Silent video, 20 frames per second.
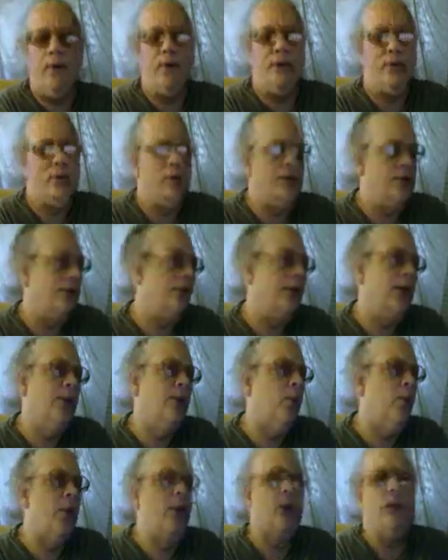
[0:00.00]
are doing
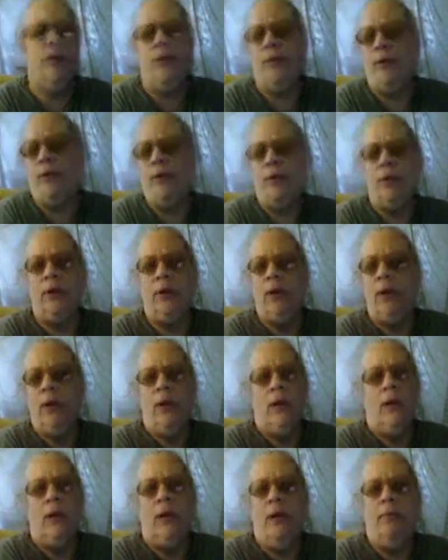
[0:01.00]
wonderful,
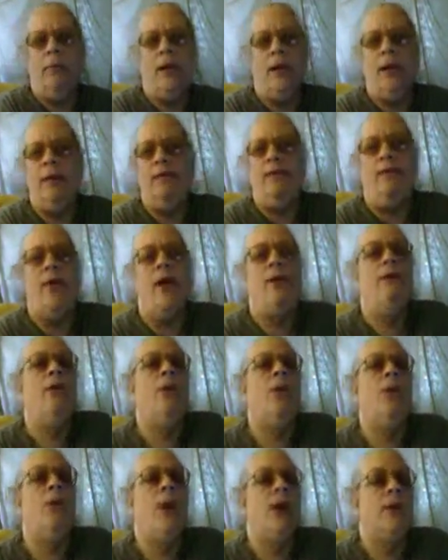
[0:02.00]
I'm getting friend
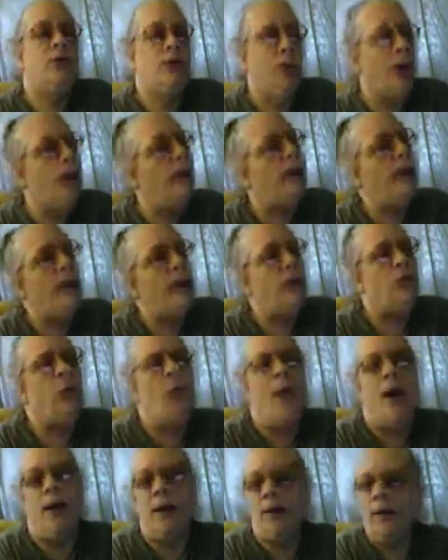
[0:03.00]
requests. Well, guess
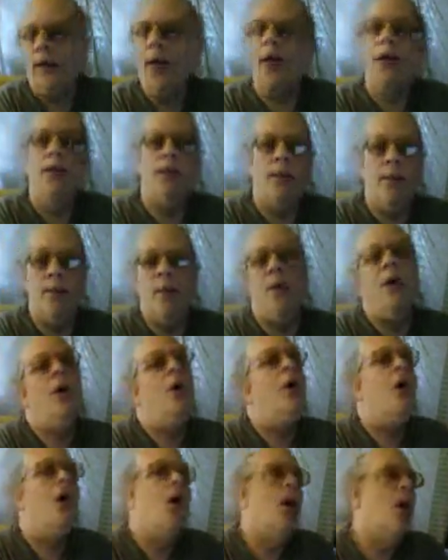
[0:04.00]
what? A lot of them
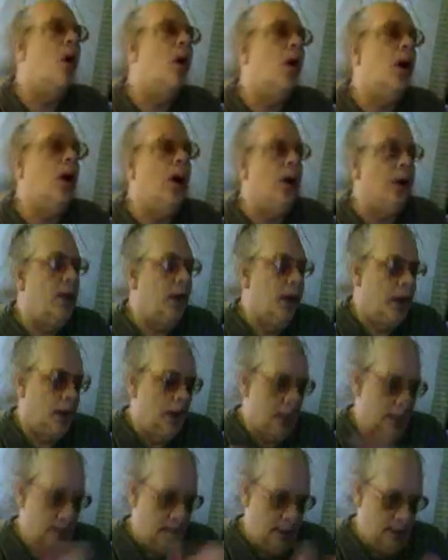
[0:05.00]
are
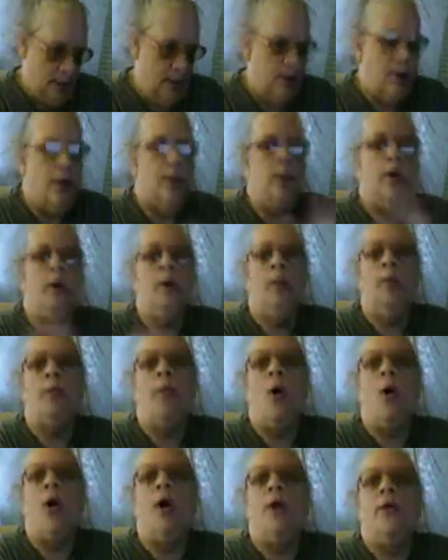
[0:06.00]

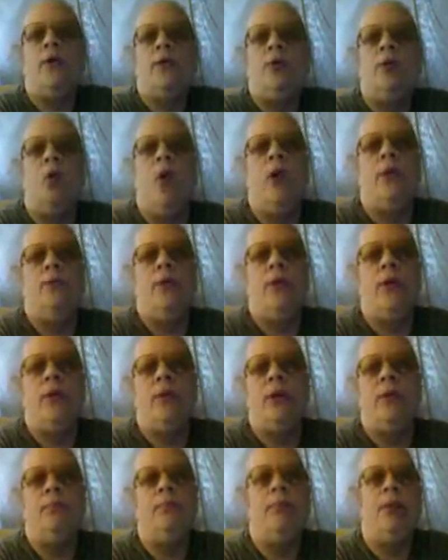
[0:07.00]
part of this $1
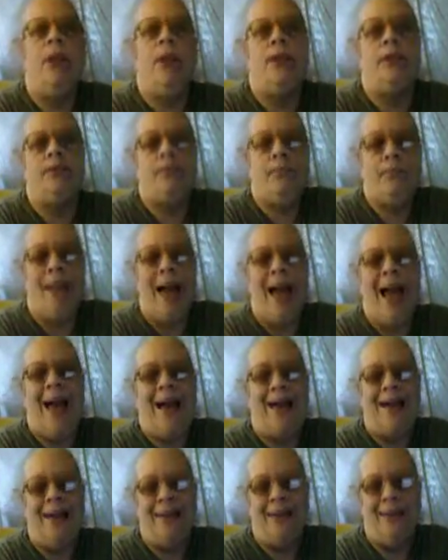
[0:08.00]
million plus
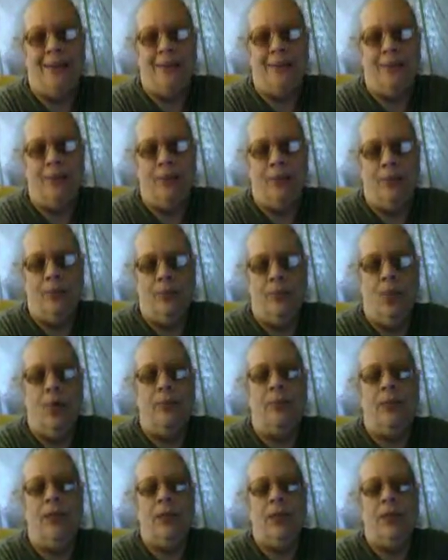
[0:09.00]
pack,
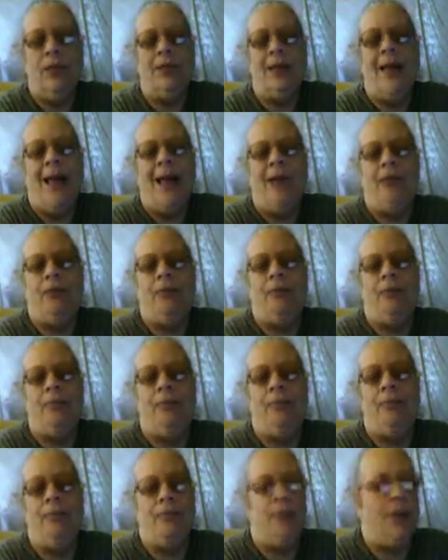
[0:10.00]
$1 million
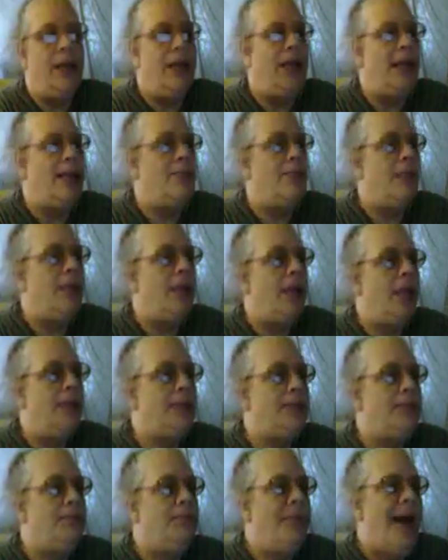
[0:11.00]
plan
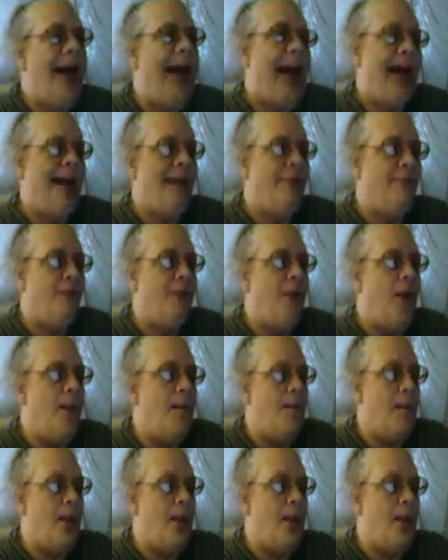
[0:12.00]
plus pack from